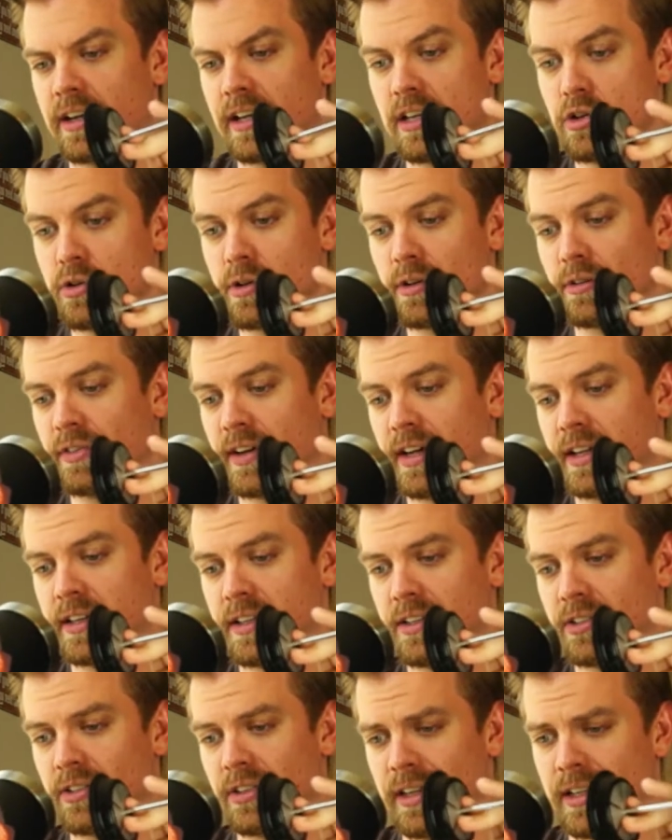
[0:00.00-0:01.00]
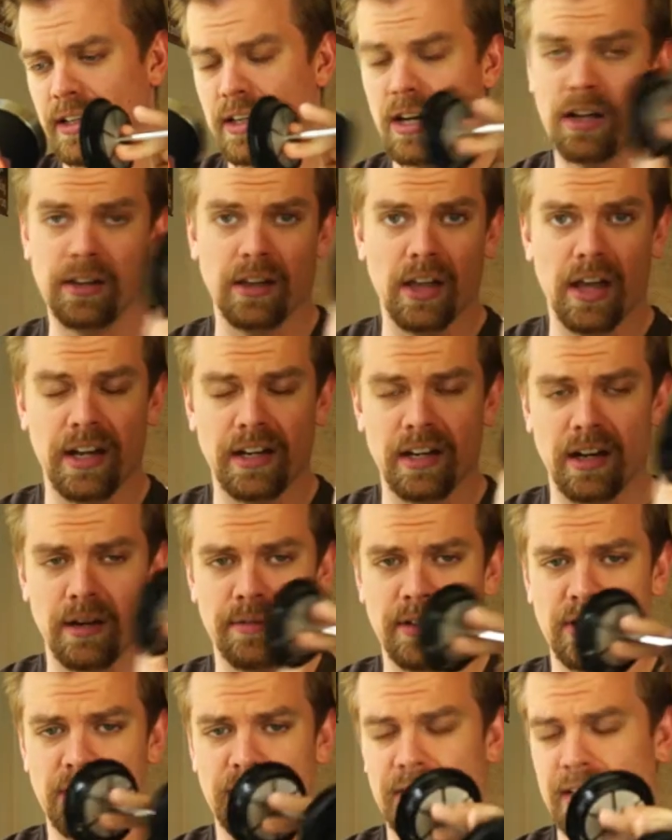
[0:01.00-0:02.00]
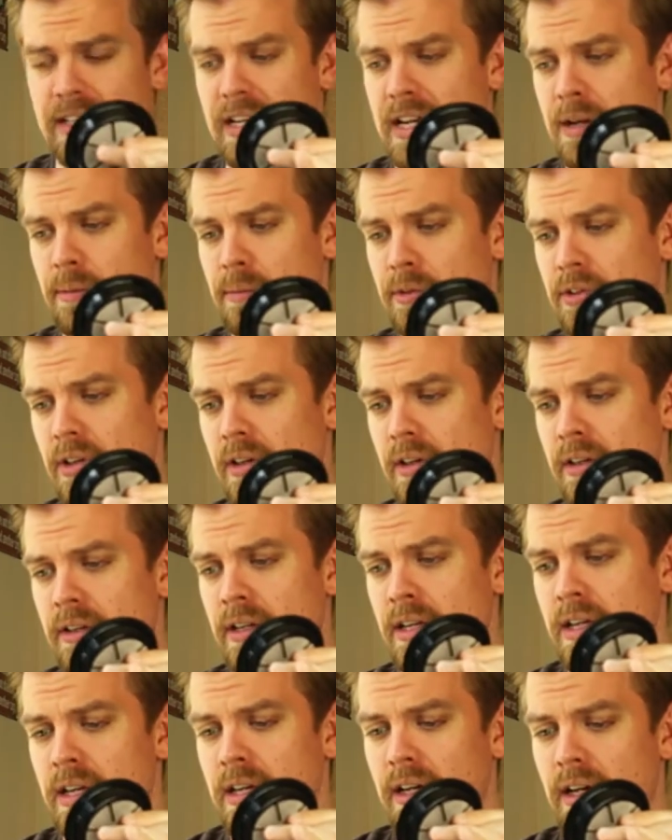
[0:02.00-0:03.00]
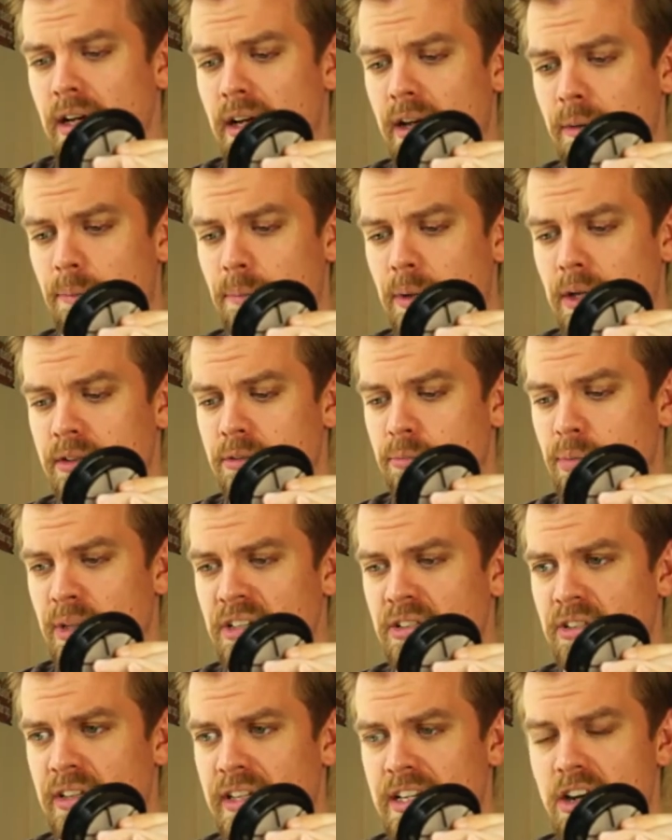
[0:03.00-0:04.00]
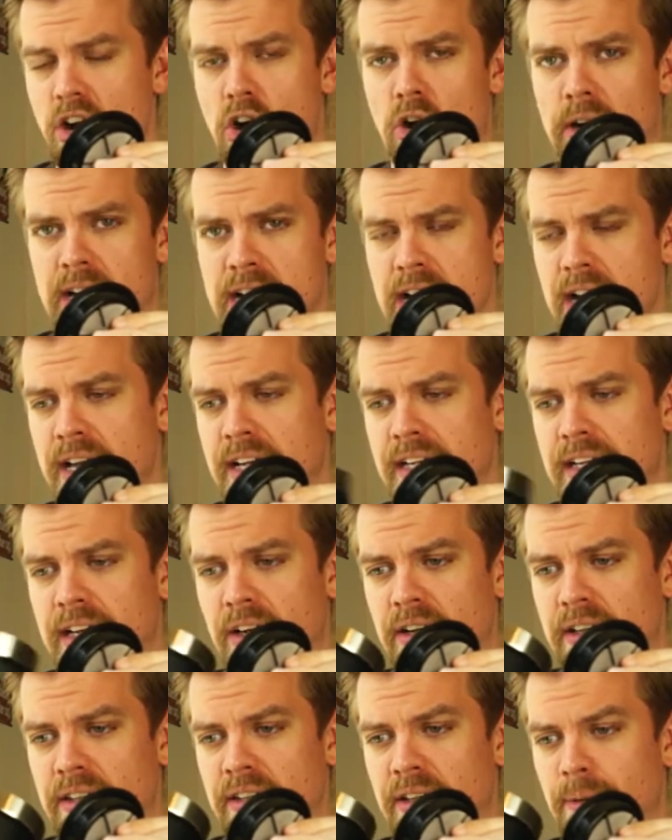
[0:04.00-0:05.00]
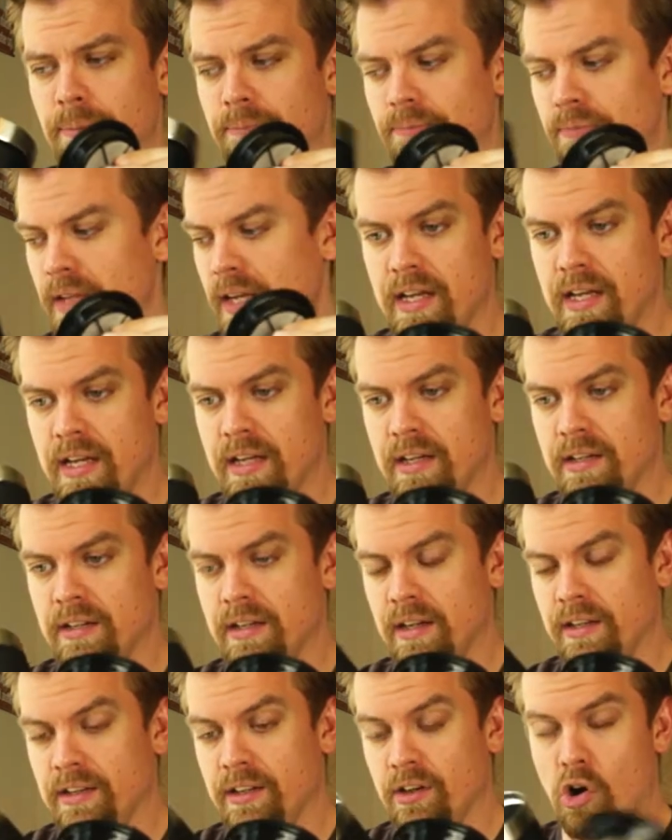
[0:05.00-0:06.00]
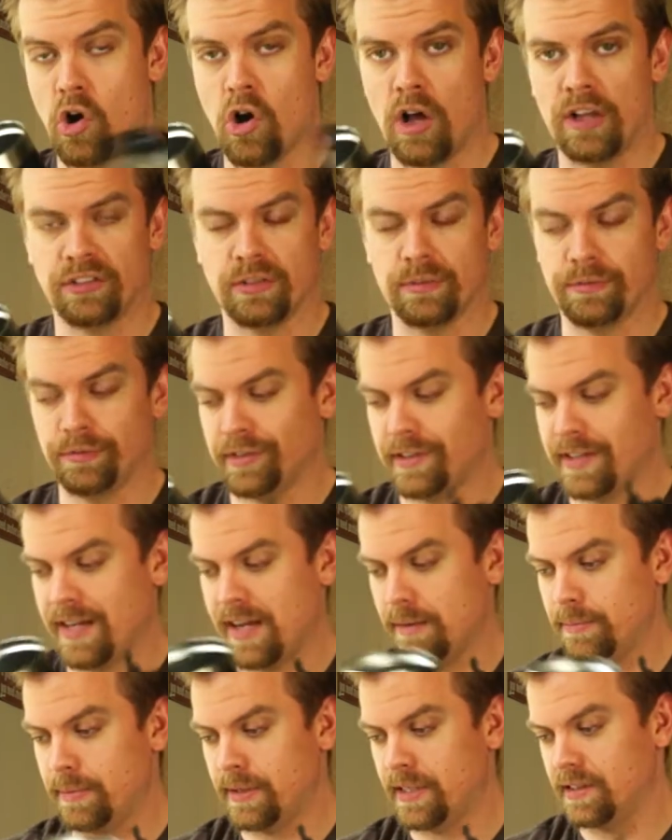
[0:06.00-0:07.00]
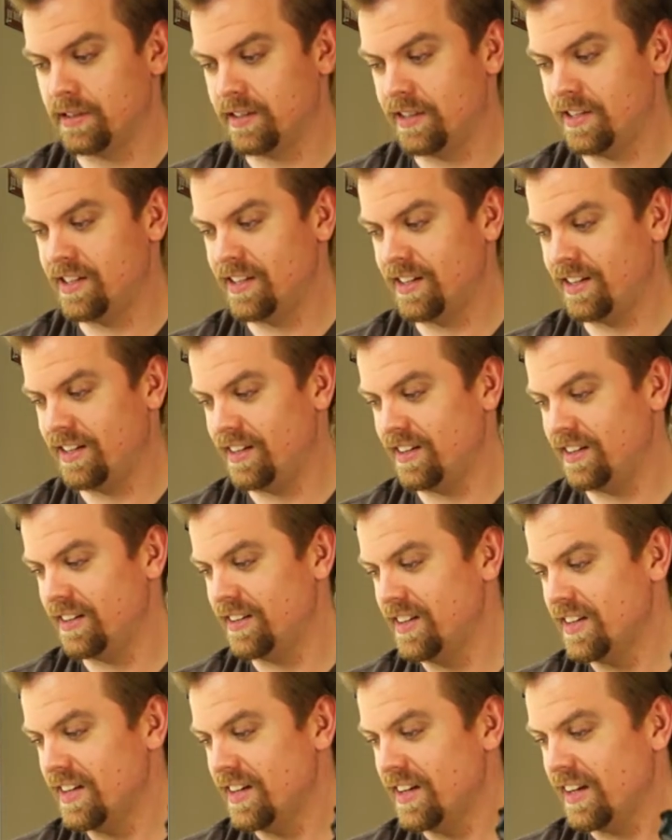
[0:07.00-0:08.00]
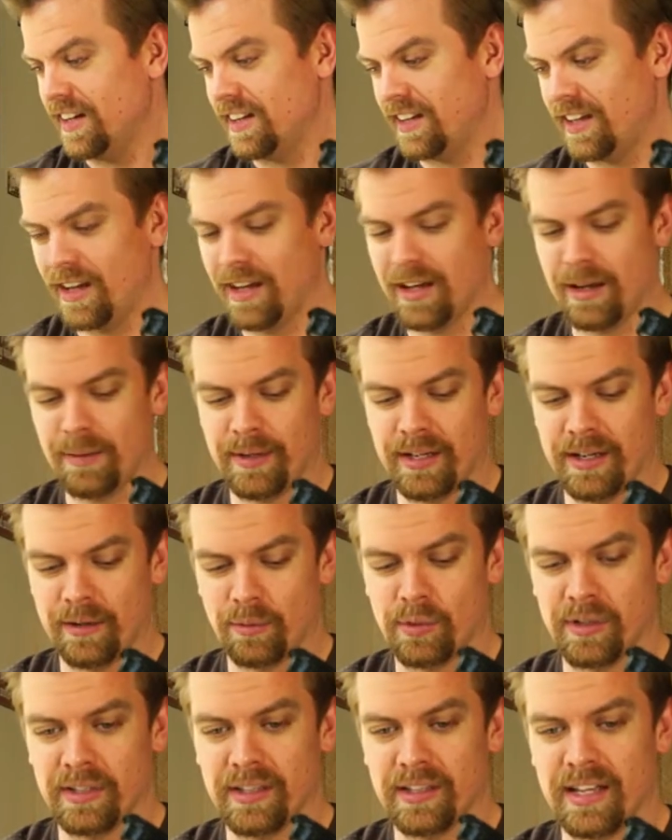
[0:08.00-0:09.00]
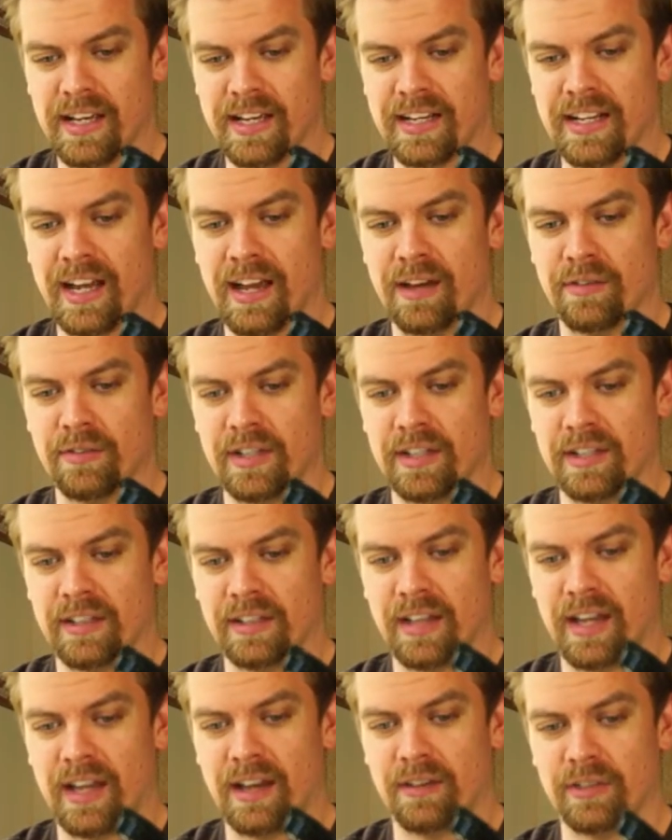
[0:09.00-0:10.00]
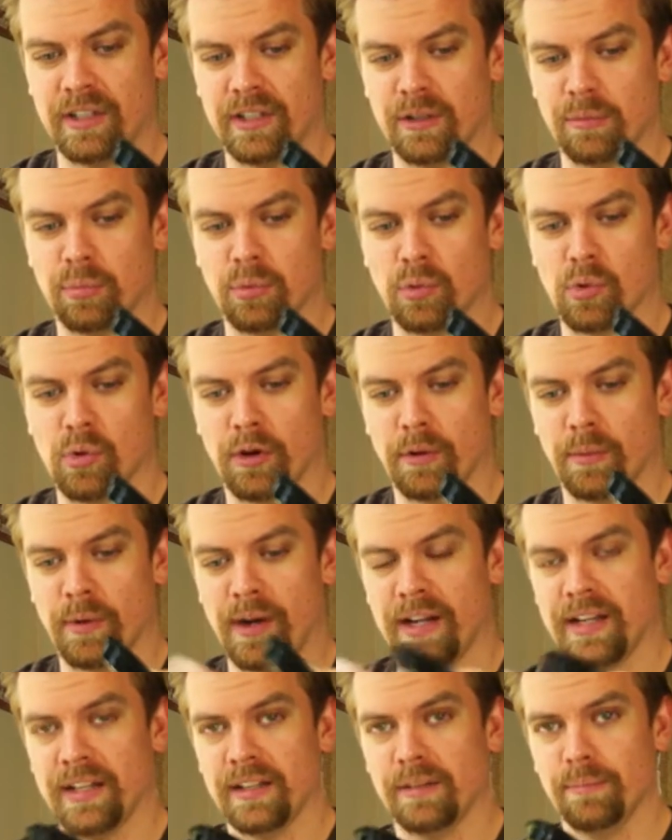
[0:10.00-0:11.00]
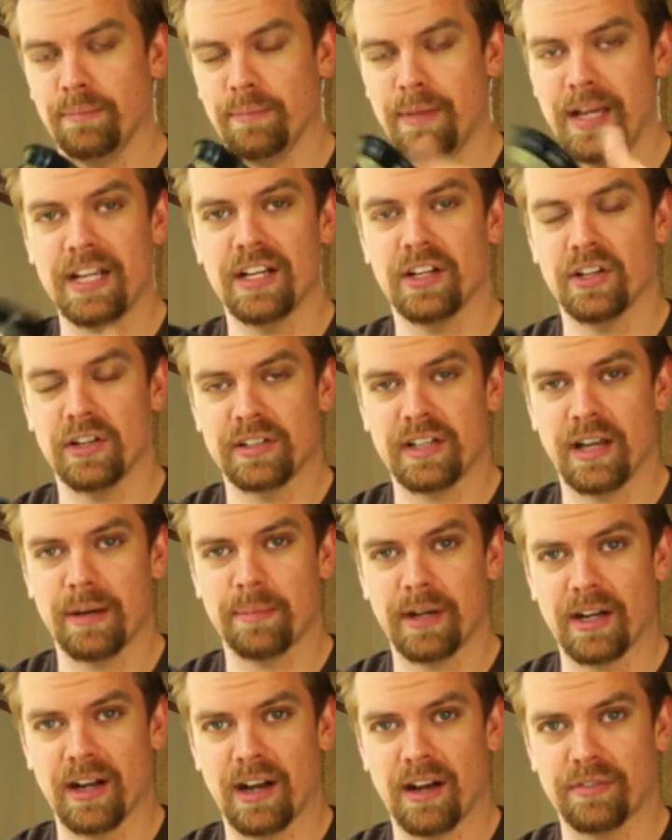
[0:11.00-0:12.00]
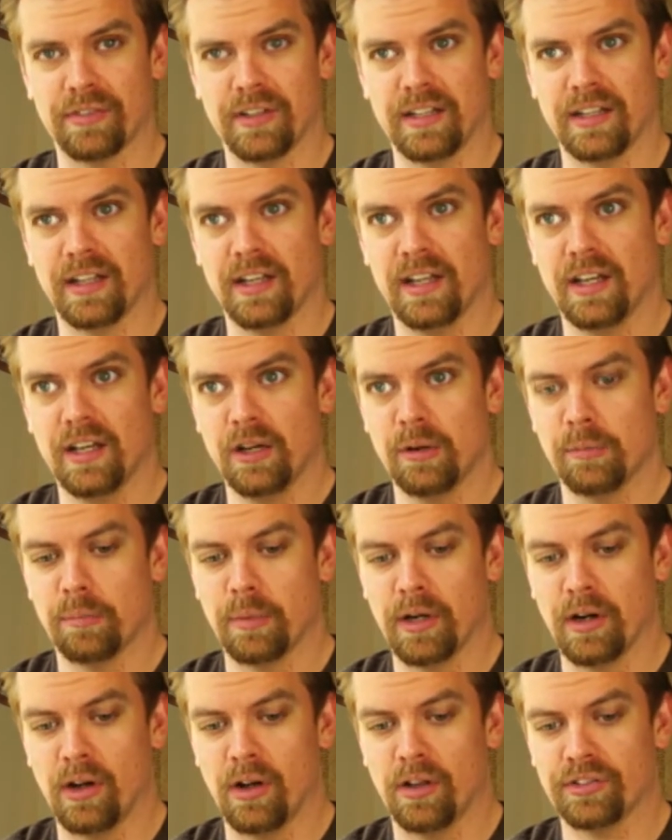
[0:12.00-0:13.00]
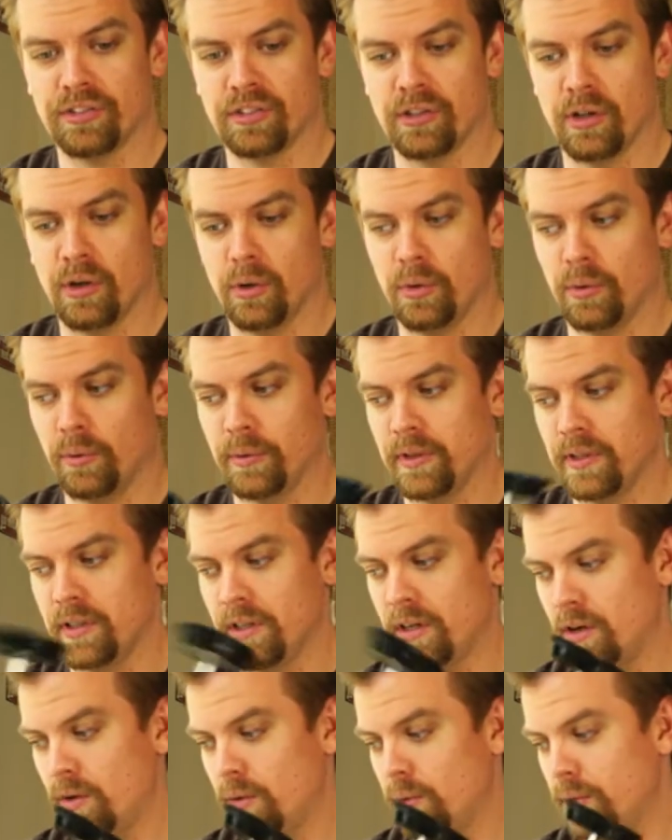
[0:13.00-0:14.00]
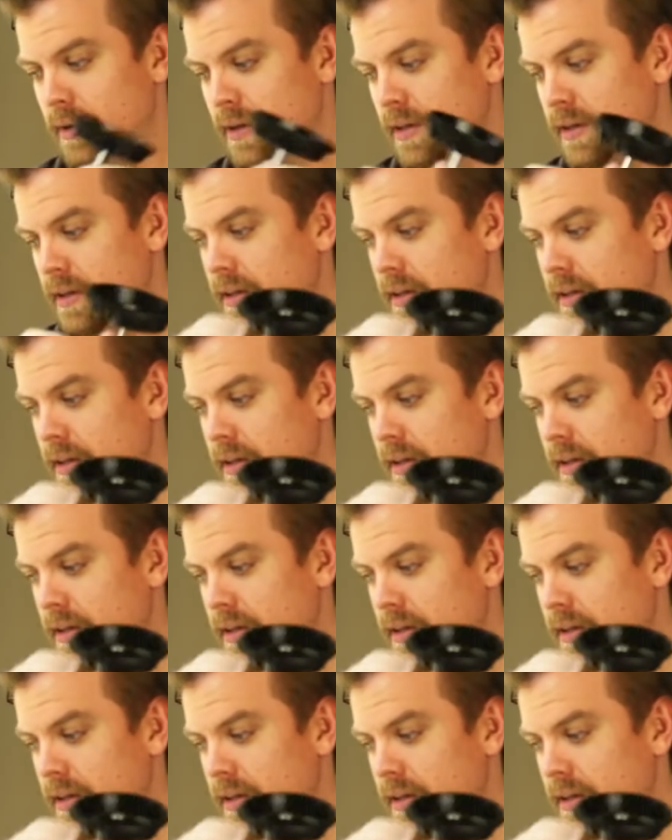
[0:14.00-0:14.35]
you can find these like online, obviously, Amazon, but places like REI carry them, and they're awesome for camping. I mean, I really like having a brewer where I can make a good cup of coffee, but also, you know,